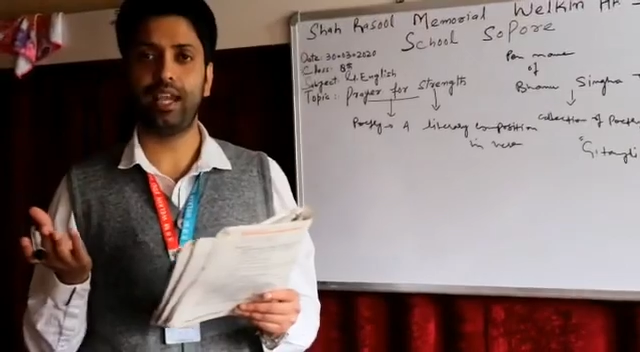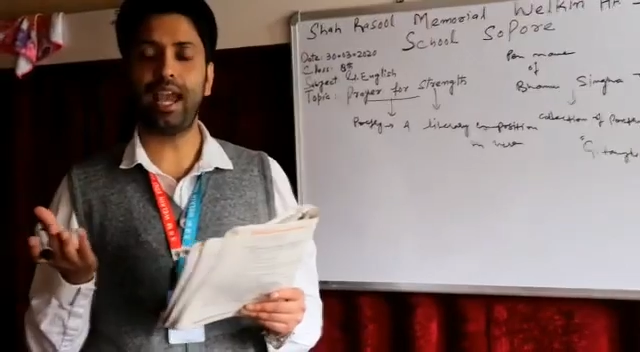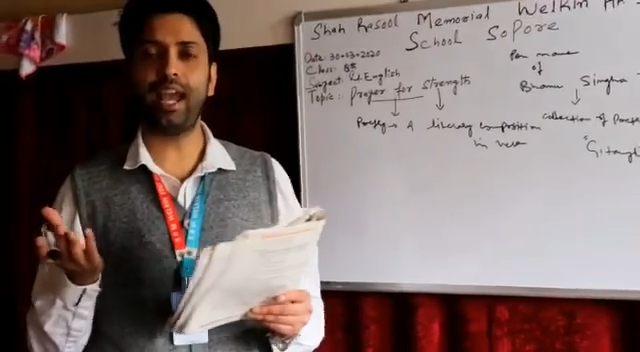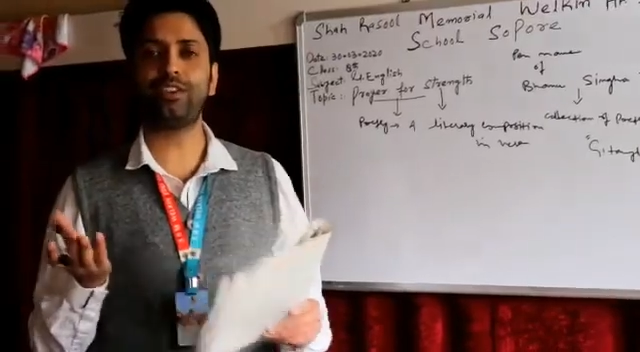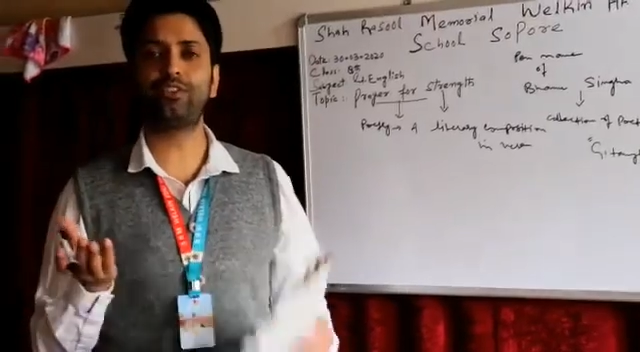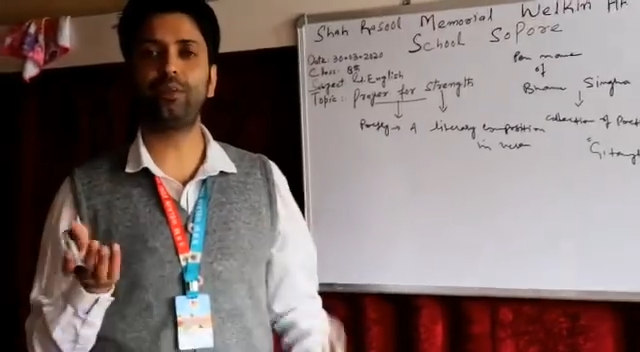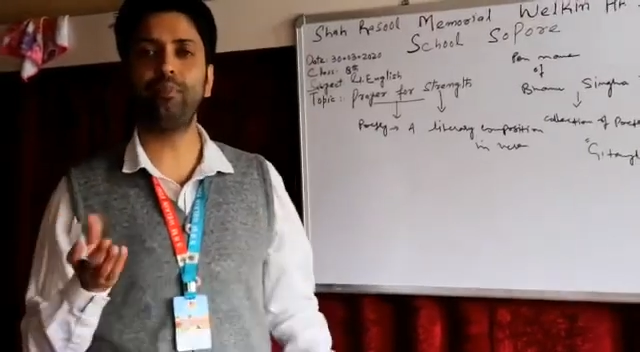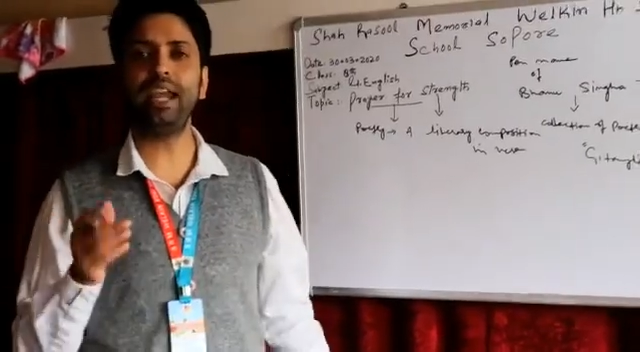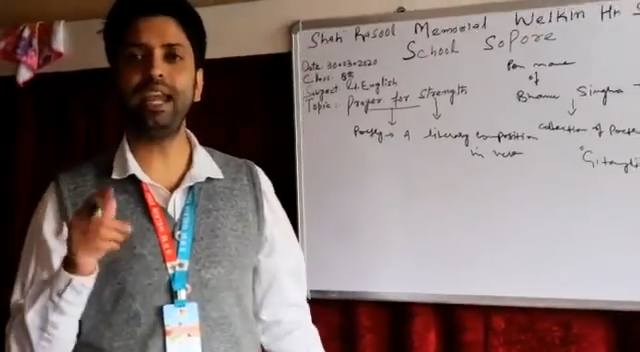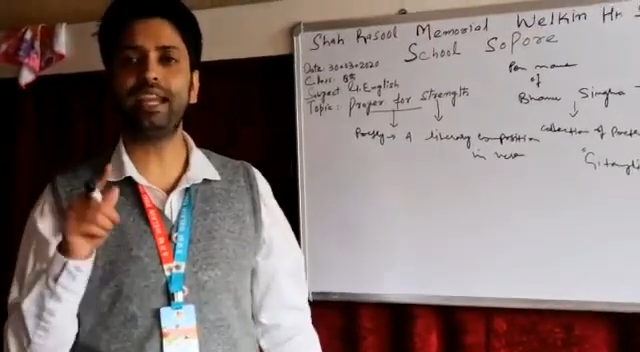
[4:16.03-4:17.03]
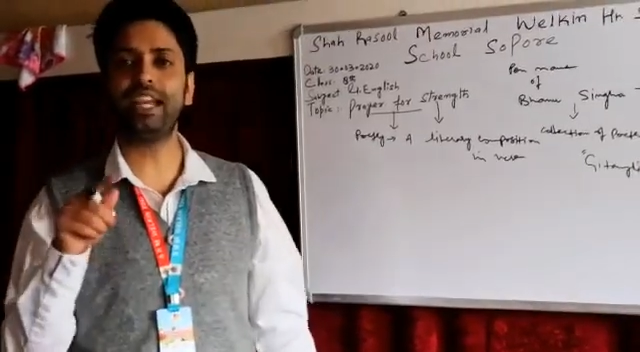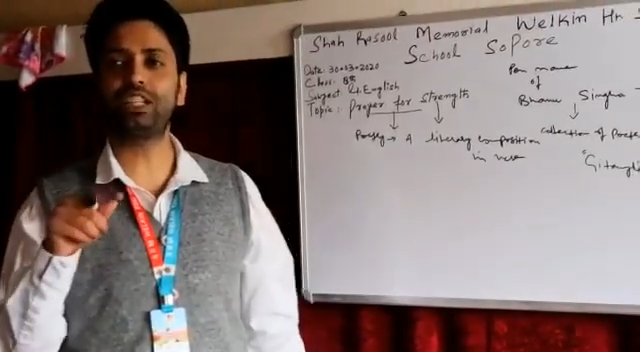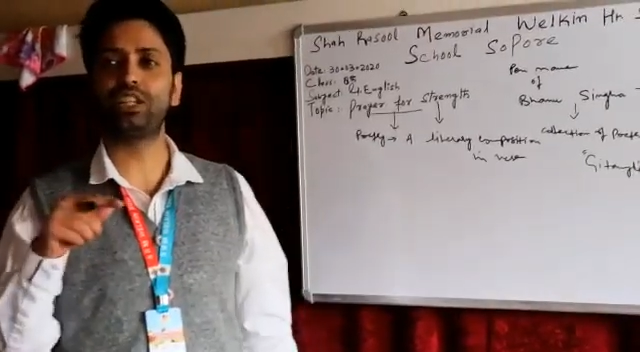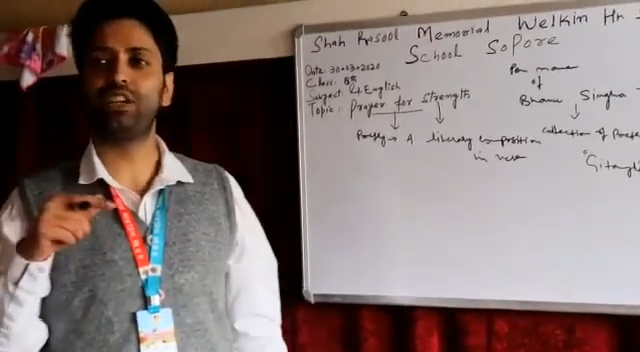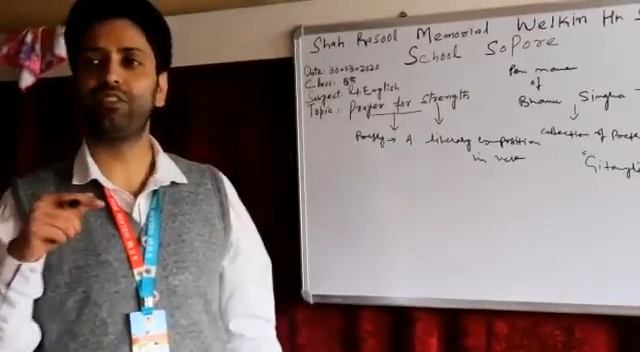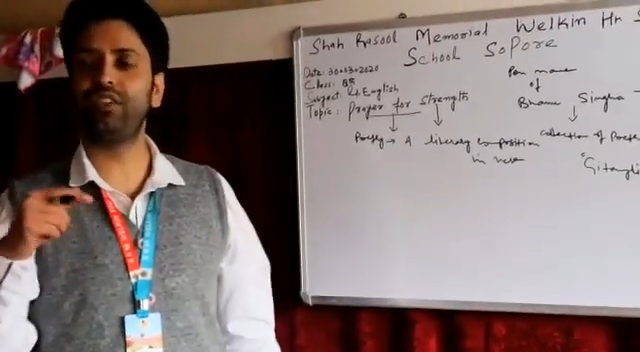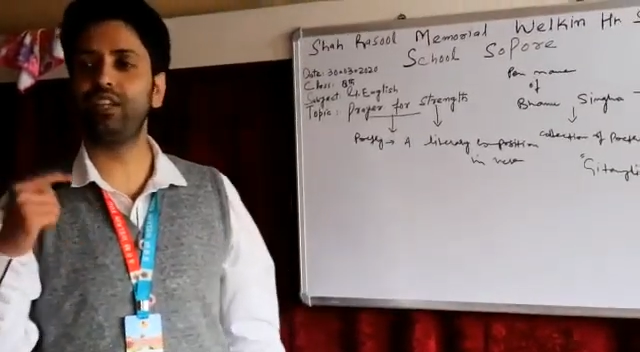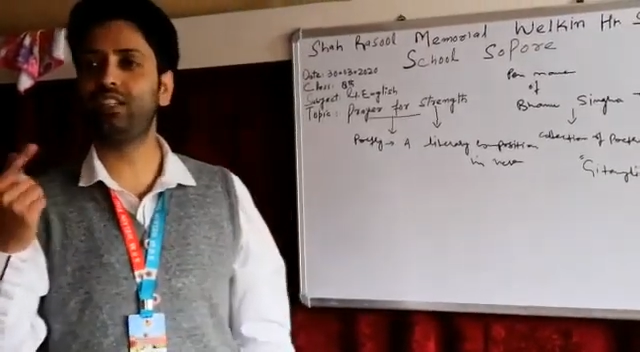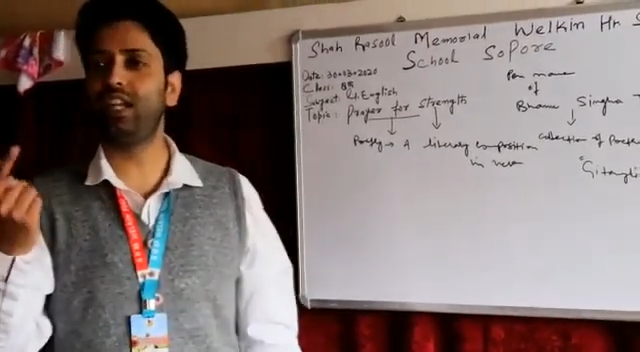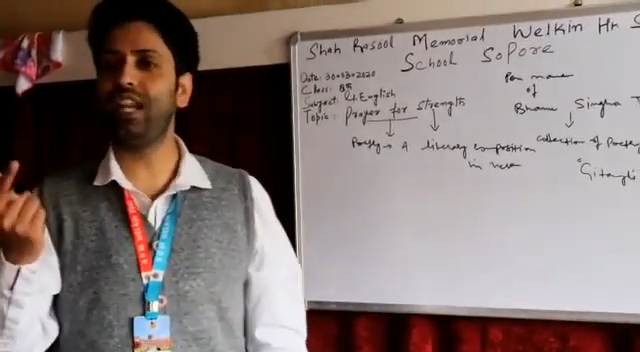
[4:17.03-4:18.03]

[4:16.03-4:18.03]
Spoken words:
and remake it with the